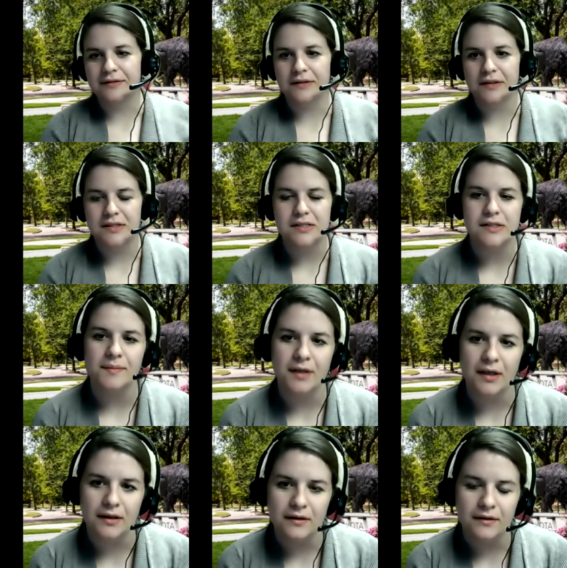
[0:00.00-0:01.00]
this is something I
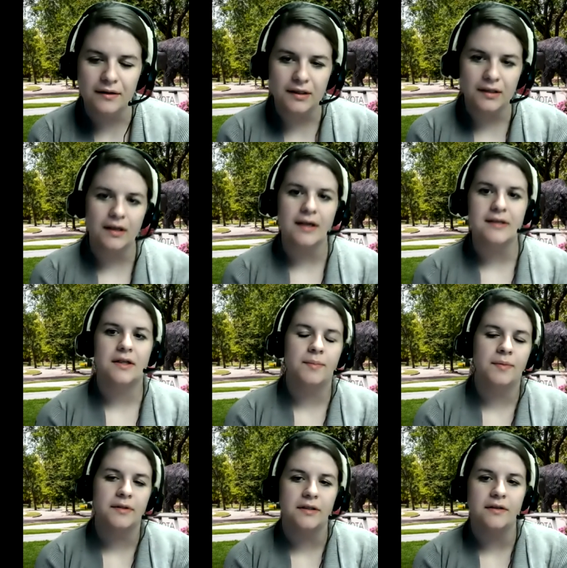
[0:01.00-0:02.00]
learned in the last couple
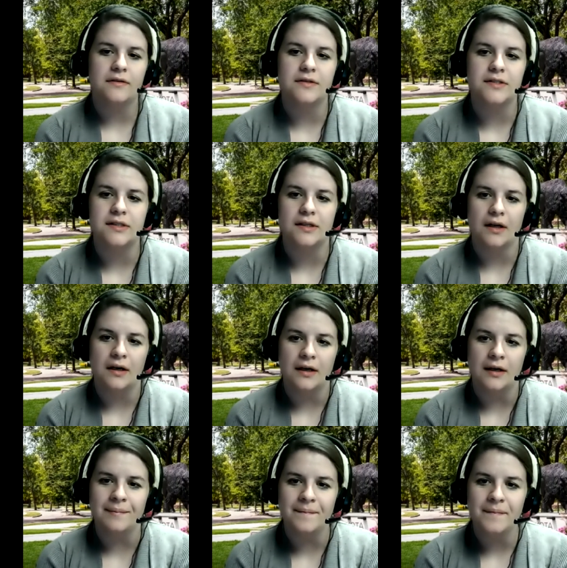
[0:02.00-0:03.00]
years.
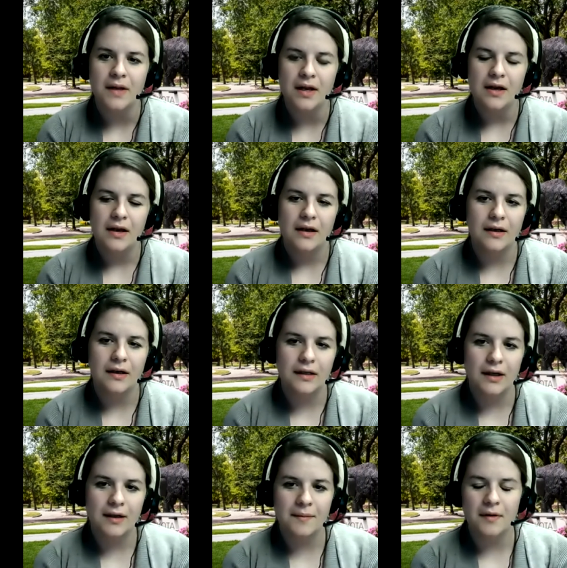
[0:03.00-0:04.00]
Um, and
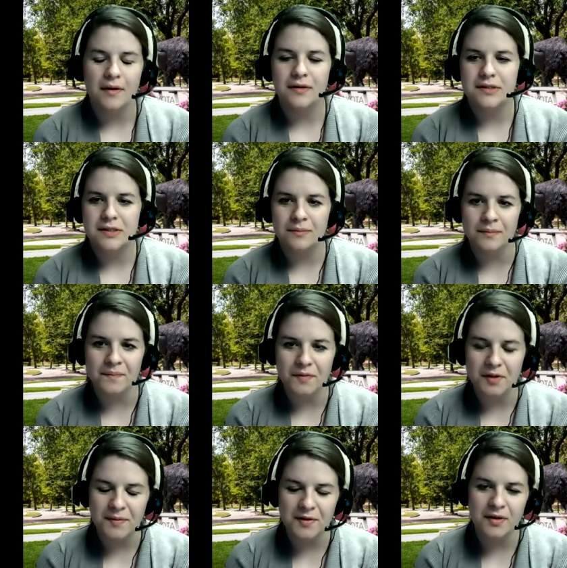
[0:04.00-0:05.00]
again, some
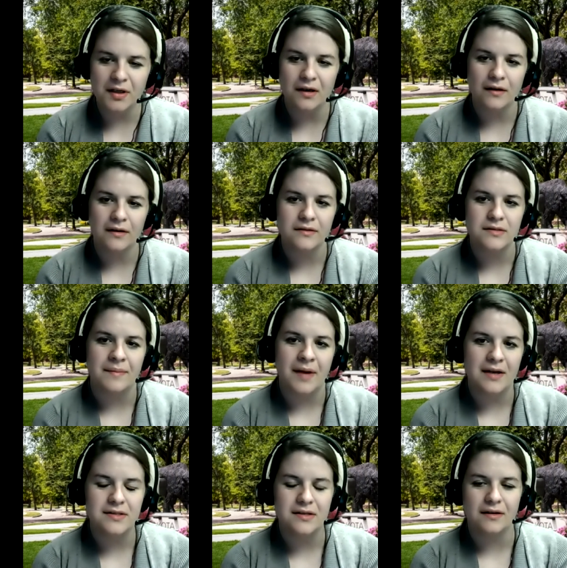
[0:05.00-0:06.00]
community gardeners and
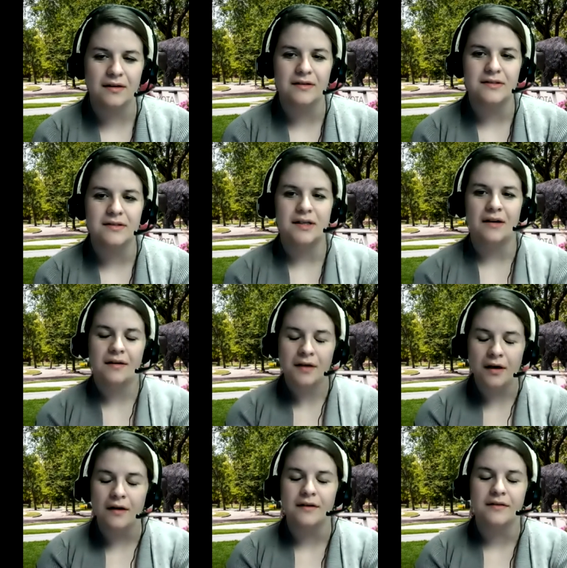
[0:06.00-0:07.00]
master ha-
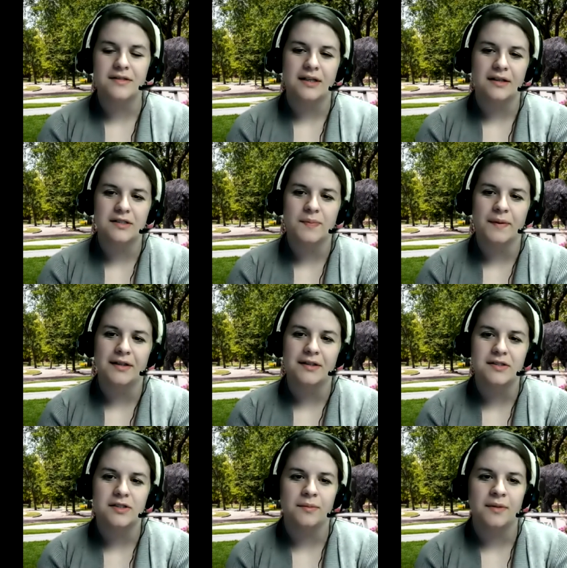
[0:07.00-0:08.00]
gardeners had explained
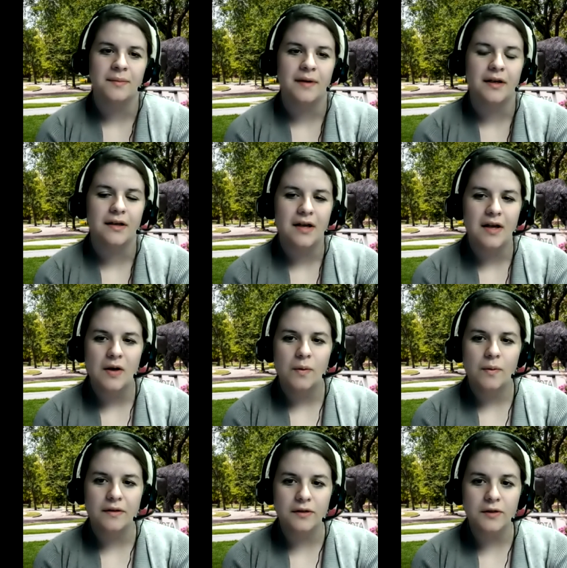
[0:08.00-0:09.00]
this to me, but
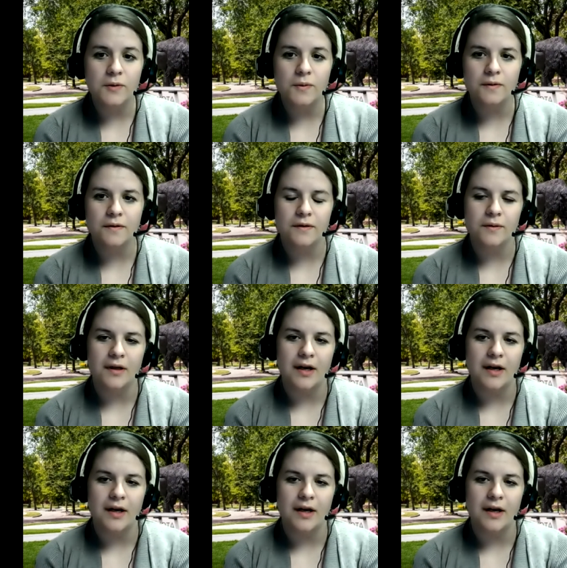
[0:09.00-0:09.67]
with youth, you can